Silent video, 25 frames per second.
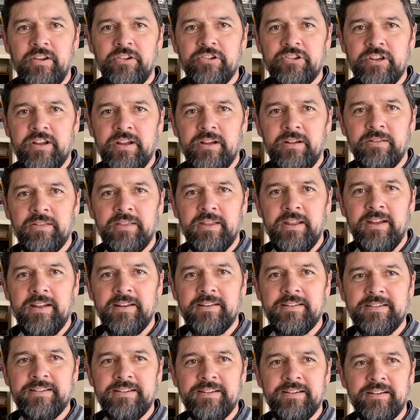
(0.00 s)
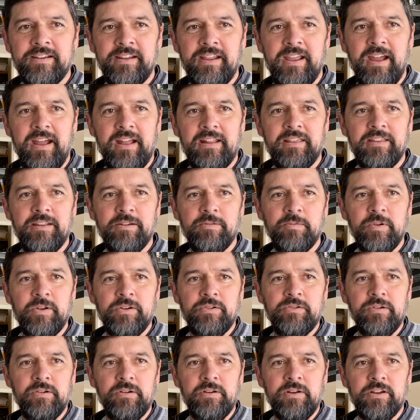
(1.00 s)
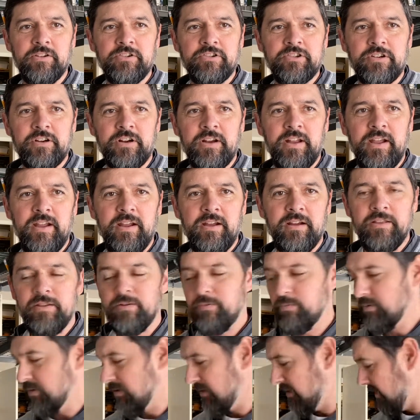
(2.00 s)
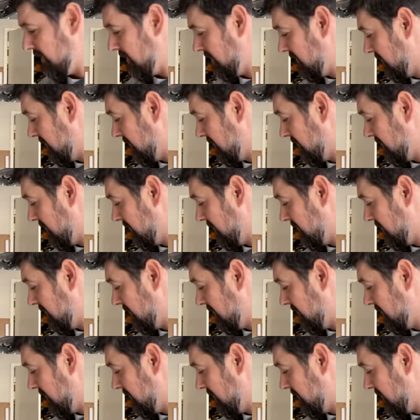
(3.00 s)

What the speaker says: out that cat that we drew yesterday on the wood.